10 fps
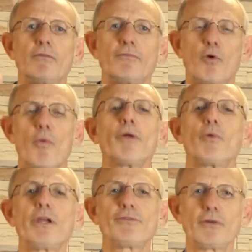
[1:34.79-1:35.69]
for one
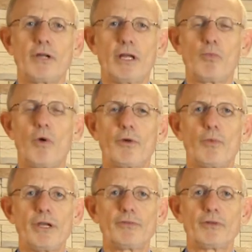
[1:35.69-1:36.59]
reason and one
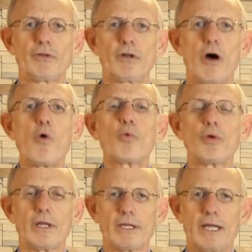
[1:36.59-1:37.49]
reason
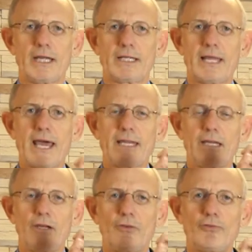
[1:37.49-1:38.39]
only, and that
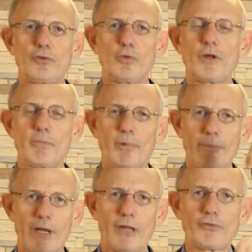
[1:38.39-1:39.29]
is to
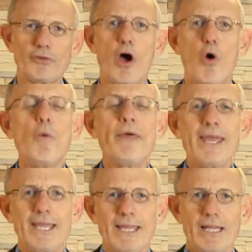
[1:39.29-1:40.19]
implement. And so,
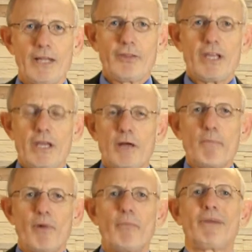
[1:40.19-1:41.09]
in the
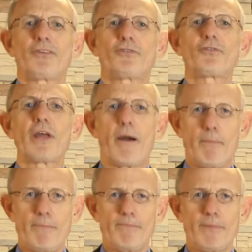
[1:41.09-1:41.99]
implement
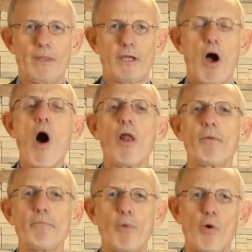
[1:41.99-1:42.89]
step, the
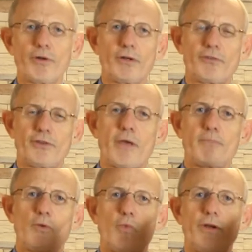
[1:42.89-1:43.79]
all-important
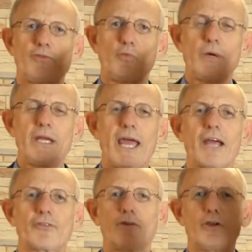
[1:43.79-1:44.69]
step at which we
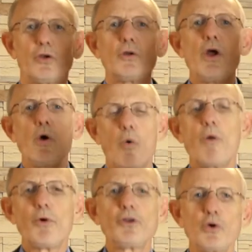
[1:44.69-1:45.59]
execute,
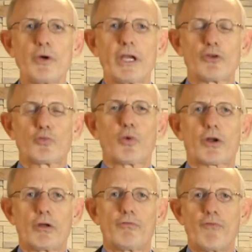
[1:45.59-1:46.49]
what we're doing is we're
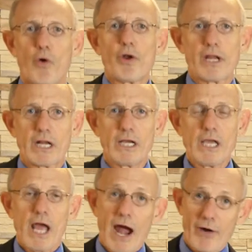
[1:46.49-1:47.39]
converting
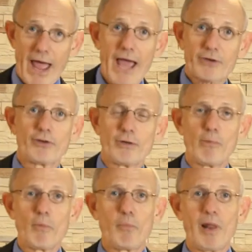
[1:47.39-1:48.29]
our
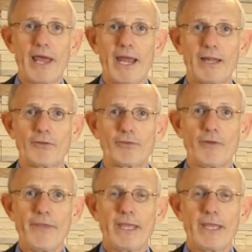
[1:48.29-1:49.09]
actionable plans